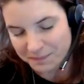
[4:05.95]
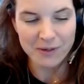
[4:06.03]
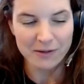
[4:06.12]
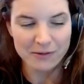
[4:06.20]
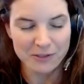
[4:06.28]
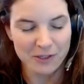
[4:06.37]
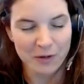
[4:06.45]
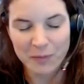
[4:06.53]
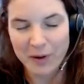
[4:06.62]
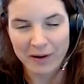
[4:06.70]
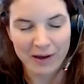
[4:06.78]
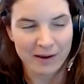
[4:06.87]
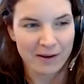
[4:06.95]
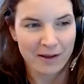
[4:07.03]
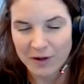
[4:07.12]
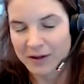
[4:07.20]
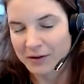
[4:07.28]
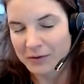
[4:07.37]
So I got to combine
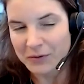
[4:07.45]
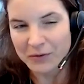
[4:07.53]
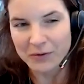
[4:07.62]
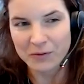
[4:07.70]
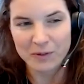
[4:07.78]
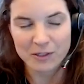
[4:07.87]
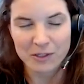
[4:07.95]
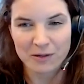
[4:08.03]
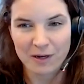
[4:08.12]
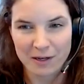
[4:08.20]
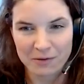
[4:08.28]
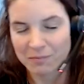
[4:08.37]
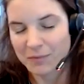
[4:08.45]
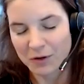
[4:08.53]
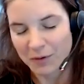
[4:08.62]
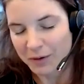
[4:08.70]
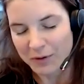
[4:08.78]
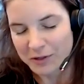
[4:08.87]
studying law, which I
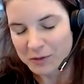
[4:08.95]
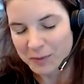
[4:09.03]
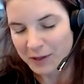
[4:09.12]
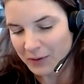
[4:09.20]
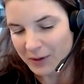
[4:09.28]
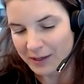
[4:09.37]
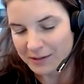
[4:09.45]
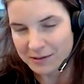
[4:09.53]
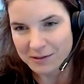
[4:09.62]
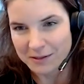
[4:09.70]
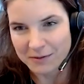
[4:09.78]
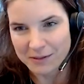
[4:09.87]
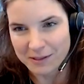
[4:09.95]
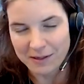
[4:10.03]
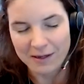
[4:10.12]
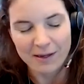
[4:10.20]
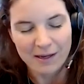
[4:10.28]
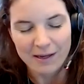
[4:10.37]
knew I wanted to be a lawyer since I was
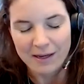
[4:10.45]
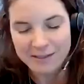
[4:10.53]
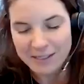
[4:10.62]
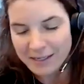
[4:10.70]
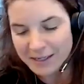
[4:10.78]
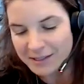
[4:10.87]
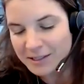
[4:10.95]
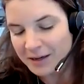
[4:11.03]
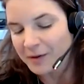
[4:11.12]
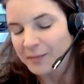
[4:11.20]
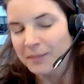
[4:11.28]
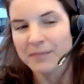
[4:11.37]
a teenager.